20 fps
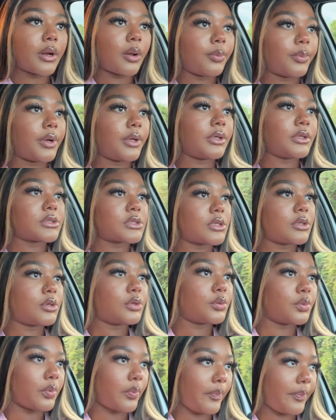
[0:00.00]
I'm wearing this
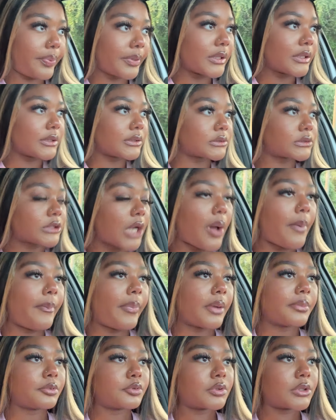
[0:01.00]
little pink
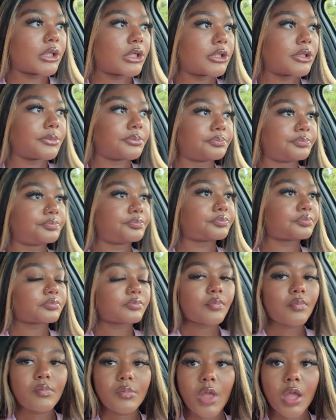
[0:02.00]

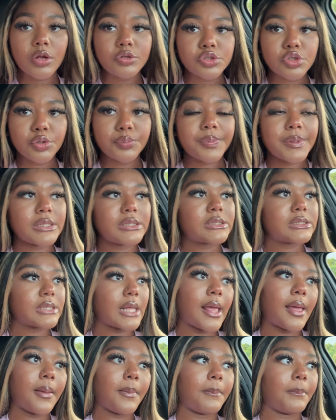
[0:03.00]
bubblegum two-piece
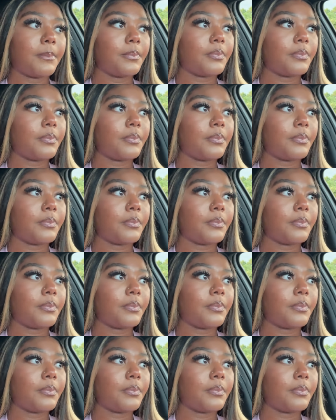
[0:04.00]
set.